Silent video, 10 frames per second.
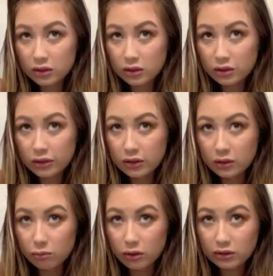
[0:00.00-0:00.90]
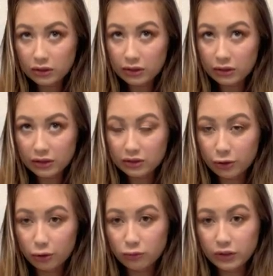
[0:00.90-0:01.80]
melting the elastic, hopefully.
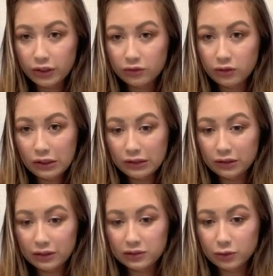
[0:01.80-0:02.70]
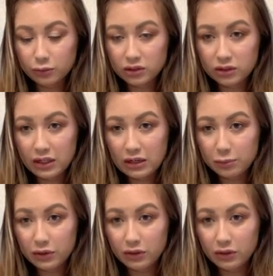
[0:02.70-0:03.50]
If not, the elastic will snap in the